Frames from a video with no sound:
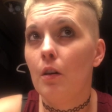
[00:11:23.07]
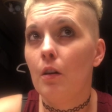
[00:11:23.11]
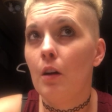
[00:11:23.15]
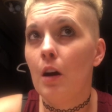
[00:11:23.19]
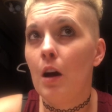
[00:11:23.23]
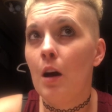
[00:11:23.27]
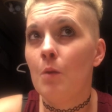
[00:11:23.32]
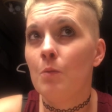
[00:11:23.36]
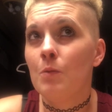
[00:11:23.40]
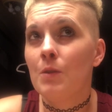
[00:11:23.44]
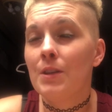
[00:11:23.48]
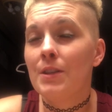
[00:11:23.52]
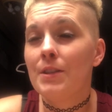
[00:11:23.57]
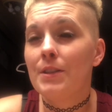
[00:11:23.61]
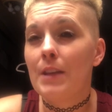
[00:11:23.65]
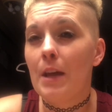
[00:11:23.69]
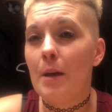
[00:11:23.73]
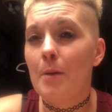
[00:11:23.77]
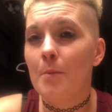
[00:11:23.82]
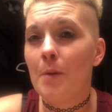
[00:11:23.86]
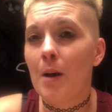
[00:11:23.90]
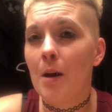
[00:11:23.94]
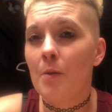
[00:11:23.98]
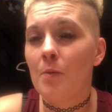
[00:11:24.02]
I want to
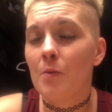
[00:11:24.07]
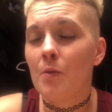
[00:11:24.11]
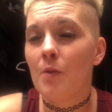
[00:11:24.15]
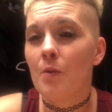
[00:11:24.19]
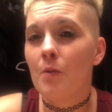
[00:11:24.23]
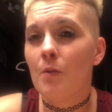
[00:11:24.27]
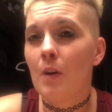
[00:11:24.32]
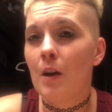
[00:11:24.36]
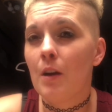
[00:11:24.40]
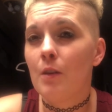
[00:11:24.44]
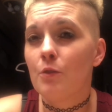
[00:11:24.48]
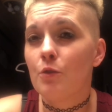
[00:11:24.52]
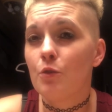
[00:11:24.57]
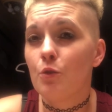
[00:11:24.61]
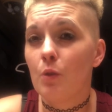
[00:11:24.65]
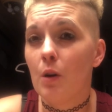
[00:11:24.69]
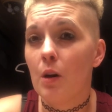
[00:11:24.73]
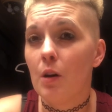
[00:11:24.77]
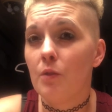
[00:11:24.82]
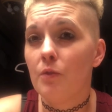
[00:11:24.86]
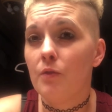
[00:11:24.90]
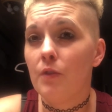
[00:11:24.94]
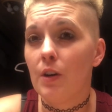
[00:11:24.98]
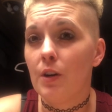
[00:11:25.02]
say mine were around
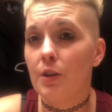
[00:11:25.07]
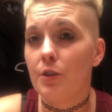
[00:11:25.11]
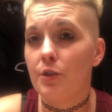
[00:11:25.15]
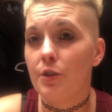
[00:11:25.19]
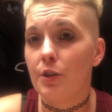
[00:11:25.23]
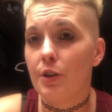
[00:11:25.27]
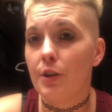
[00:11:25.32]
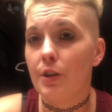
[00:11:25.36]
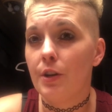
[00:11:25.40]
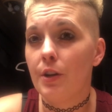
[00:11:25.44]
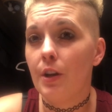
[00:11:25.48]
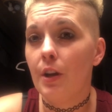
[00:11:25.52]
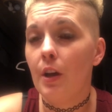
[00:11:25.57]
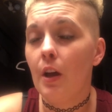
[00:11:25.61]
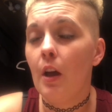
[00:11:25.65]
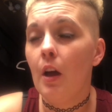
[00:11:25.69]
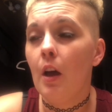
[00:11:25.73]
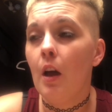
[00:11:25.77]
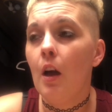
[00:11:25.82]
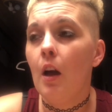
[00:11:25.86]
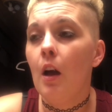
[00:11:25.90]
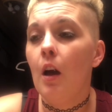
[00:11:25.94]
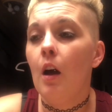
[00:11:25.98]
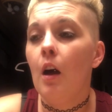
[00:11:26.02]
$1,200.
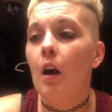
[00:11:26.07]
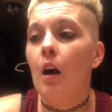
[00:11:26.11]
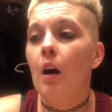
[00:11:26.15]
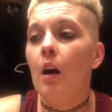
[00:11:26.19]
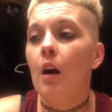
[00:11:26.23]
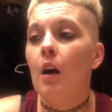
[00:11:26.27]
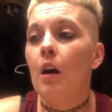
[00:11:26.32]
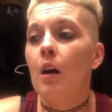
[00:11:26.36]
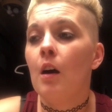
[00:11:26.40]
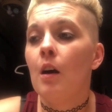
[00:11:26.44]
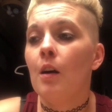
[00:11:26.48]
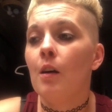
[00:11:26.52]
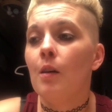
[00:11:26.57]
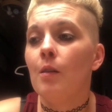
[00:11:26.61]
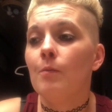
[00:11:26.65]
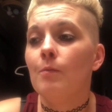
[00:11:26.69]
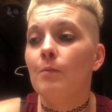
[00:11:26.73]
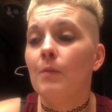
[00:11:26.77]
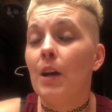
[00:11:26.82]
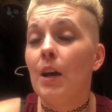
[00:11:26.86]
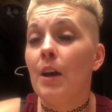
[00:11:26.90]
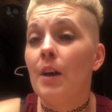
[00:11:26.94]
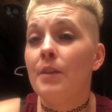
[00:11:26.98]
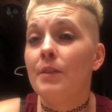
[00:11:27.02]

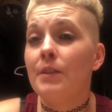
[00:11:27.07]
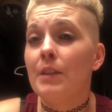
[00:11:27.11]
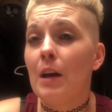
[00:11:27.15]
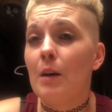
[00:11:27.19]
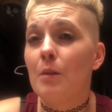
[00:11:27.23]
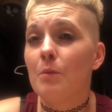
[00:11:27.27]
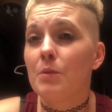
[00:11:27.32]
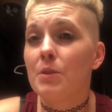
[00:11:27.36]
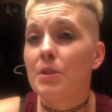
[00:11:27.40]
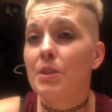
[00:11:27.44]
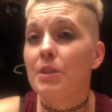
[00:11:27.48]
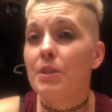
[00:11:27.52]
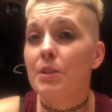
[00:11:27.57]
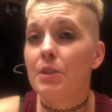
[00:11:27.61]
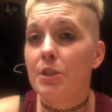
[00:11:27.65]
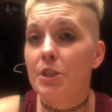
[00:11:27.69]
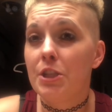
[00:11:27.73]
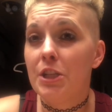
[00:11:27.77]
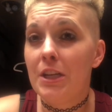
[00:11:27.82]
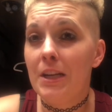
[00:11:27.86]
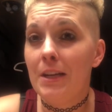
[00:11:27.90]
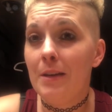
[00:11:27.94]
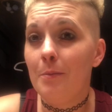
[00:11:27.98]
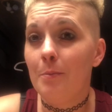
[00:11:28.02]
And that was the
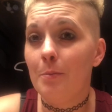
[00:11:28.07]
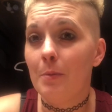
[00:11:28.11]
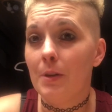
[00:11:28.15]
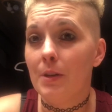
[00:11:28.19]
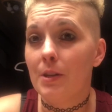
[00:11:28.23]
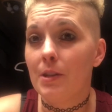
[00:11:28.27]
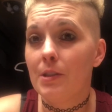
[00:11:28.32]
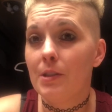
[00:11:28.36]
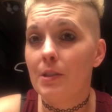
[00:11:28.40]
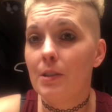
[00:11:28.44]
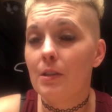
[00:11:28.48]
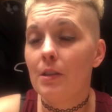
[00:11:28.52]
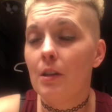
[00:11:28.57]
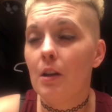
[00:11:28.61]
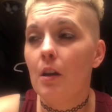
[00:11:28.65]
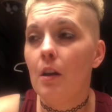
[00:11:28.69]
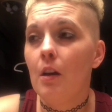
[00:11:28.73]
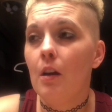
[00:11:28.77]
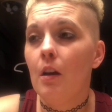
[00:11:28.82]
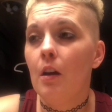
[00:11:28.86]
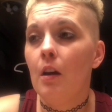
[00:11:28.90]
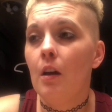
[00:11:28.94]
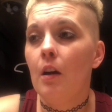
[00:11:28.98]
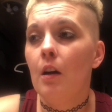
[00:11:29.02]
cheapest
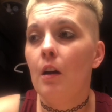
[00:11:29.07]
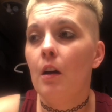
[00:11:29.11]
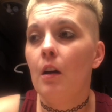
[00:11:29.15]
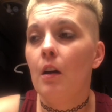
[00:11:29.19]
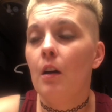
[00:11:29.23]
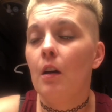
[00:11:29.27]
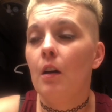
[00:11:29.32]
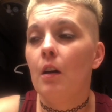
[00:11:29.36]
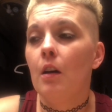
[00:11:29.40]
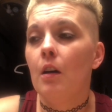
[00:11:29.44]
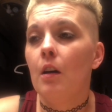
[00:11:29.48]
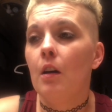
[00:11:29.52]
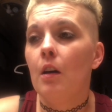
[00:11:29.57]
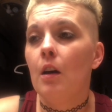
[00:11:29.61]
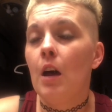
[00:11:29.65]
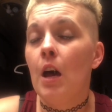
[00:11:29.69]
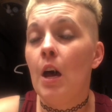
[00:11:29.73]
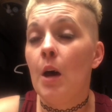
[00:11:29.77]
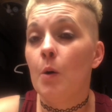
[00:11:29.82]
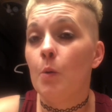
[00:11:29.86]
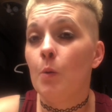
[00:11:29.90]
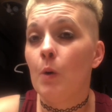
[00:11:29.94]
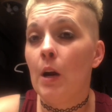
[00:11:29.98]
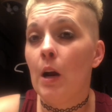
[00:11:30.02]

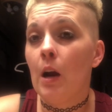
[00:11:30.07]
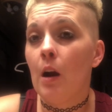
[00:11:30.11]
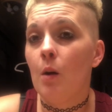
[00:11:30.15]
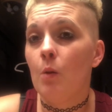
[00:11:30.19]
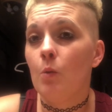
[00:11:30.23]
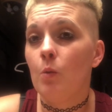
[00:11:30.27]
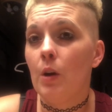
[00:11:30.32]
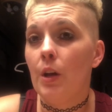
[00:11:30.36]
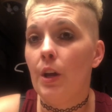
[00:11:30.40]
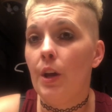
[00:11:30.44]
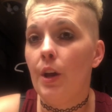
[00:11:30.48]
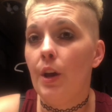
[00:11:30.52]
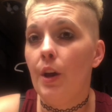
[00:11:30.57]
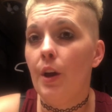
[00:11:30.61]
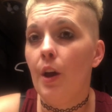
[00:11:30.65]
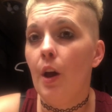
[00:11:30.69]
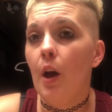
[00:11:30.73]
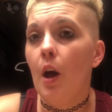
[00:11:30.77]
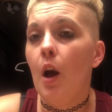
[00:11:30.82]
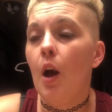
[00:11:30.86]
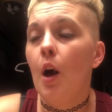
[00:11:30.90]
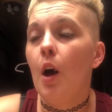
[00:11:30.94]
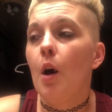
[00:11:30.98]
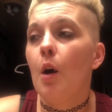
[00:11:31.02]
at where I went.
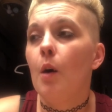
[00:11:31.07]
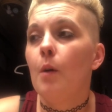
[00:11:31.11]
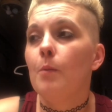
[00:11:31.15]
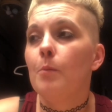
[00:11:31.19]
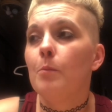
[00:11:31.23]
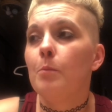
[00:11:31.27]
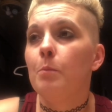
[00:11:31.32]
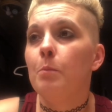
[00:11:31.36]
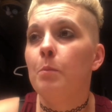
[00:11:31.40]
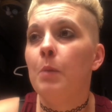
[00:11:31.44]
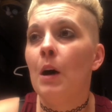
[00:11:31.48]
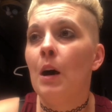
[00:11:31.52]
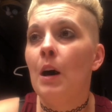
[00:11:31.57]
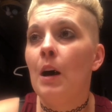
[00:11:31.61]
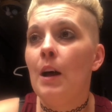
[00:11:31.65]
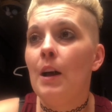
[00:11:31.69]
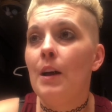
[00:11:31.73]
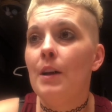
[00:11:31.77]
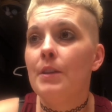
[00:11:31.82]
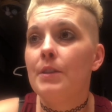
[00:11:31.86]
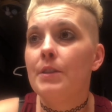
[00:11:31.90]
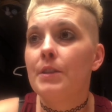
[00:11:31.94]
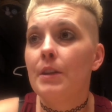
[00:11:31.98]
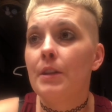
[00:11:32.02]

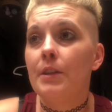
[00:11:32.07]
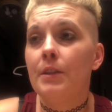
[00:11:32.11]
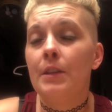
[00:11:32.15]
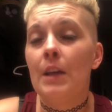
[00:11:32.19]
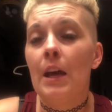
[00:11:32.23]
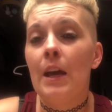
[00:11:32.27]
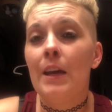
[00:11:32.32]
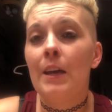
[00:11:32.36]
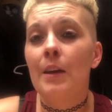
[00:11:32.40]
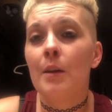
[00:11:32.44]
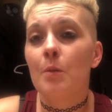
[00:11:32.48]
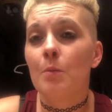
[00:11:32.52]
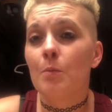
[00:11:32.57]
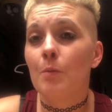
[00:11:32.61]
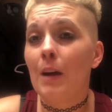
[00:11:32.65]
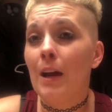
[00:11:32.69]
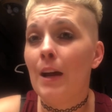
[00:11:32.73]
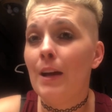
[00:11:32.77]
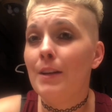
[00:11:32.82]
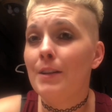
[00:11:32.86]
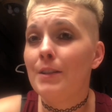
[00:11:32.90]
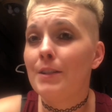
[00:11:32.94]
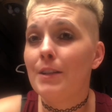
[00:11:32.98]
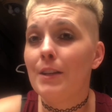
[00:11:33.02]
But they can
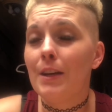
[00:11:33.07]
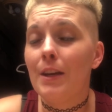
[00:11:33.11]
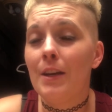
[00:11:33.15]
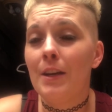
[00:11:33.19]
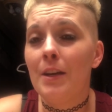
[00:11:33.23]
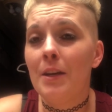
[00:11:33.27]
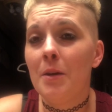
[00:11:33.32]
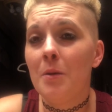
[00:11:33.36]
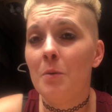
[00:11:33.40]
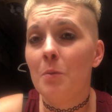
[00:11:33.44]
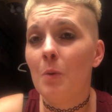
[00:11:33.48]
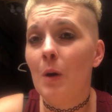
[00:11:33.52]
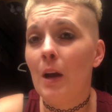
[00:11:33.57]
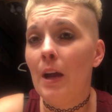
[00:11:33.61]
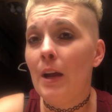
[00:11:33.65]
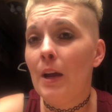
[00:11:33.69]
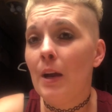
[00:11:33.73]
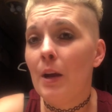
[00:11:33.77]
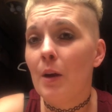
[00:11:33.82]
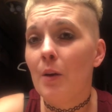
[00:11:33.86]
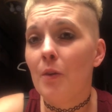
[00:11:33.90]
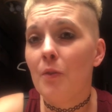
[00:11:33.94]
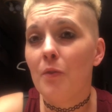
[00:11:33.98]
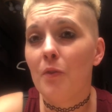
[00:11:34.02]
range
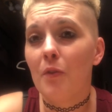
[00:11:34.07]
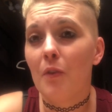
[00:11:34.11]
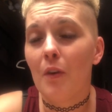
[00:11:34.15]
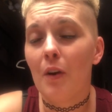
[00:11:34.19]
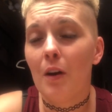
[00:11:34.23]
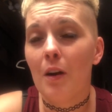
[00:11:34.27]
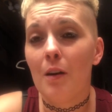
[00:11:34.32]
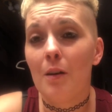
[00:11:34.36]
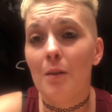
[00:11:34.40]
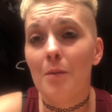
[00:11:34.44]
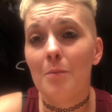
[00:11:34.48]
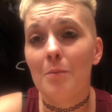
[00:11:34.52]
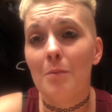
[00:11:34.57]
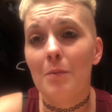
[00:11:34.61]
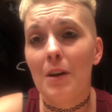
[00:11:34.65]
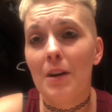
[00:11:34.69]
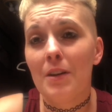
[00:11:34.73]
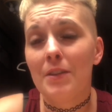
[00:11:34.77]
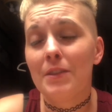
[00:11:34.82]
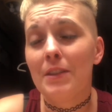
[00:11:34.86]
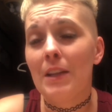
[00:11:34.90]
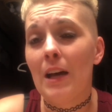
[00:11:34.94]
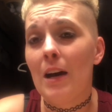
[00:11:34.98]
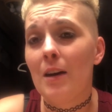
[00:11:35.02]
anywhere from
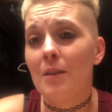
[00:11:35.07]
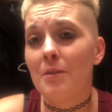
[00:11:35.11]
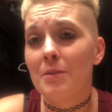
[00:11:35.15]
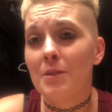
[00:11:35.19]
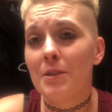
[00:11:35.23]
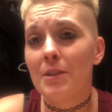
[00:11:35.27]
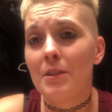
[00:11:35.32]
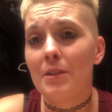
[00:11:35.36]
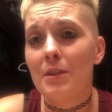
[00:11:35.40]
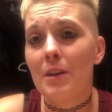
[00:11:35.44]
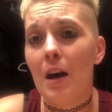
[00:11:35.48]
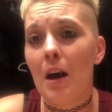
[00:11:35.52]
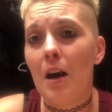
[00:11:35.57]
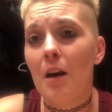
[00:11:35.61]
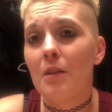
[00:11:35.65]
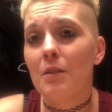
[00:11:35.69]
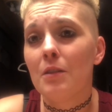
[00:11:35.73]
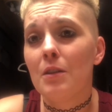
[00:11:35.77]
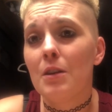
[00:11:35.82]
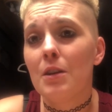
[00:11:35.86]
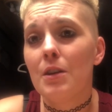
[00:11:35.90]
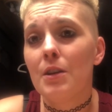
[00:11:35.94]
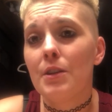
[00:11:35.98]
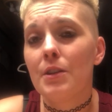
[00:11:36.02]

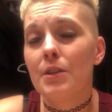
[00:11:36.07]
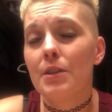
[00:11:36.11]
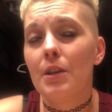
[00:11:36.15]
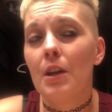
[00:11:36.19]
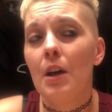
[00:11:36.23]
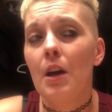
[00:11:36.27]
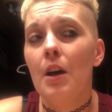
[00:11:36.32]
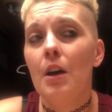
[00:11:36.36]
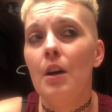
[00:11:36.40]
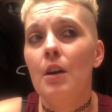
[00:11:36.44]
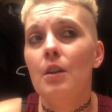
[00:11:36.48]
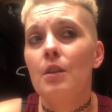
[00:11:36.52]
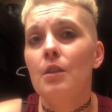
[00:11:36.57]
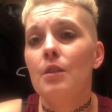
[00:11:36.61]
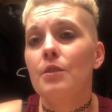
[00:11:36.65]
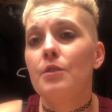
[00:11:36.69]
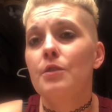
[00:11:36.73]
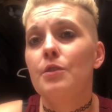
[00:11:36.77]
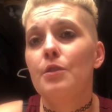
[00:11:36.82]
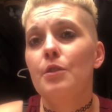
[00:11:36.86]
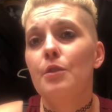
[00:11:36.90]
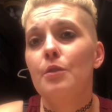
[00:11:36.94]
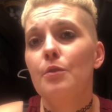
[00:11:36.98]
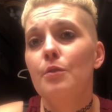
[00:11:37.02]
$1,000
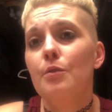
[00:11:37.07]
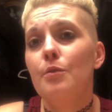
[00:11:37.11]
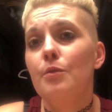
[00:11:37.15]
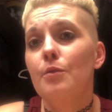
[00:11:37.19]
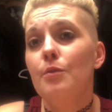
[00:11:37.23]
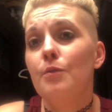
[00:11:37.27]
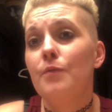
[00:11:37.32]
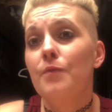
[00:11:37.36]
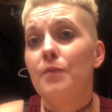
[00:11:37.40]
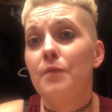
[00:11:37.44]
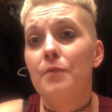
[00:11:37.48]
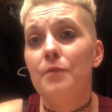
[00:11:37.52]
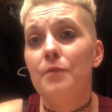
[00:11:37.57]
to